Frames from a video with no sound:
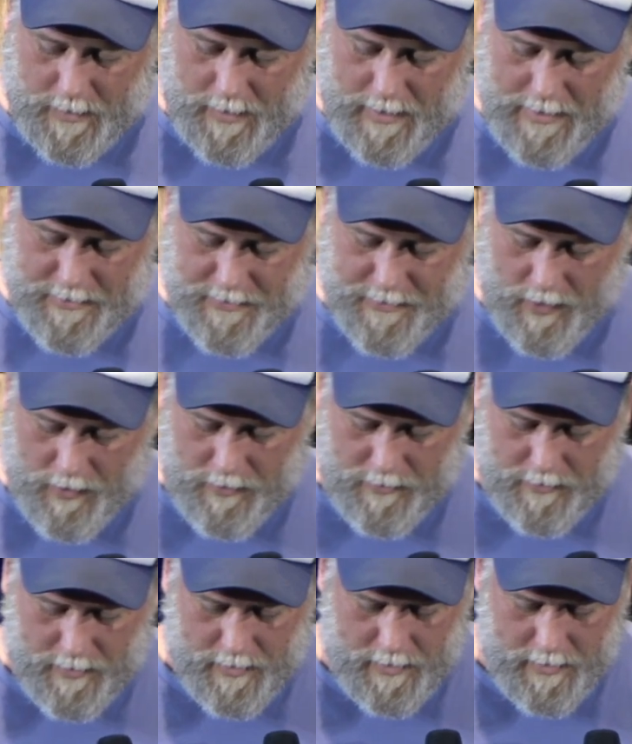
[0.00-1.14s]
and so
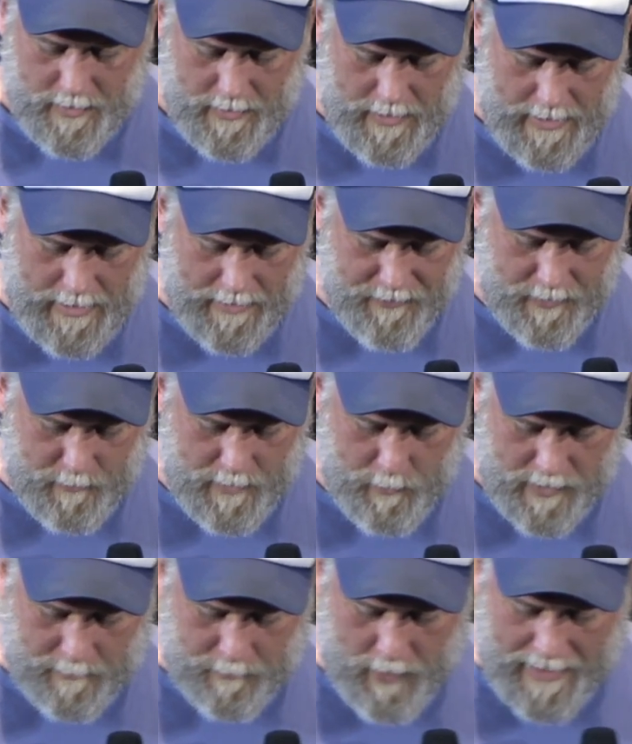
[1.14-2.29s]
uh, I think we
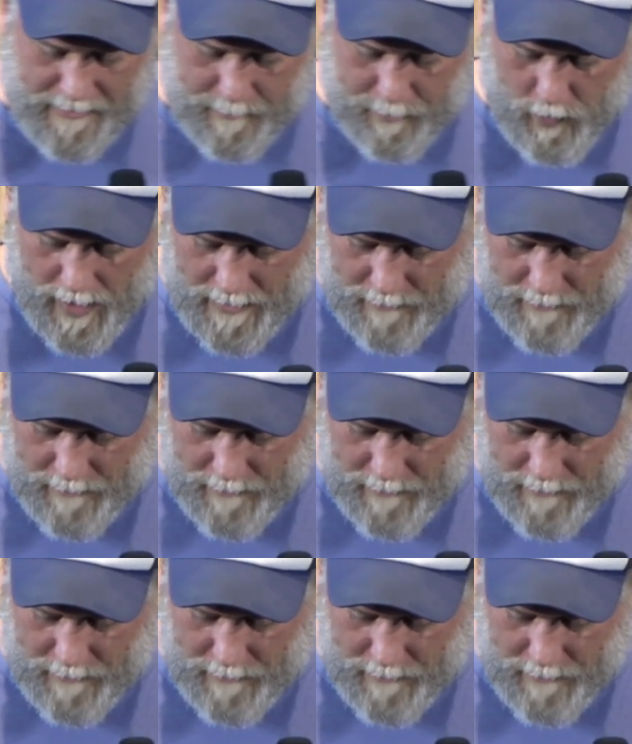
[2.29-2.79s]
want to break the pride